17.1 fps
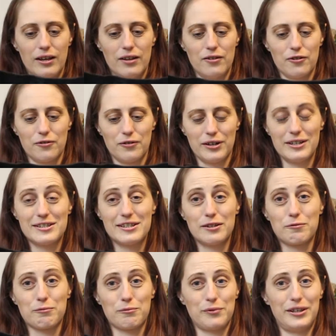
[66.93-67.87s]
nor is
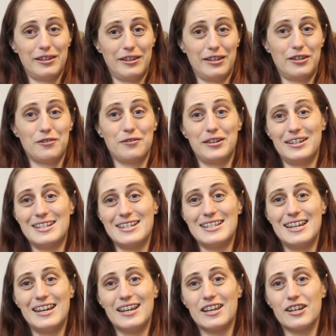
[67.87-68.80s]
it really going to
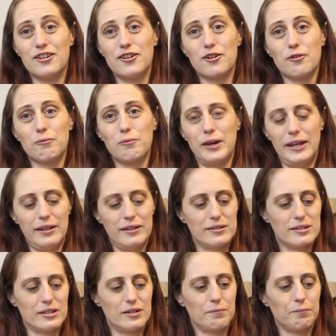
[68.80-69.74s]
take in your
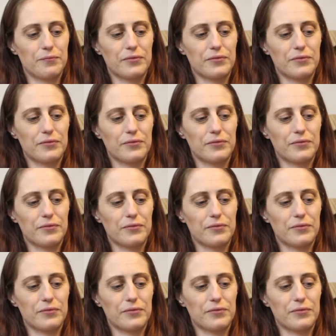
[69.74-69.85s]
waist.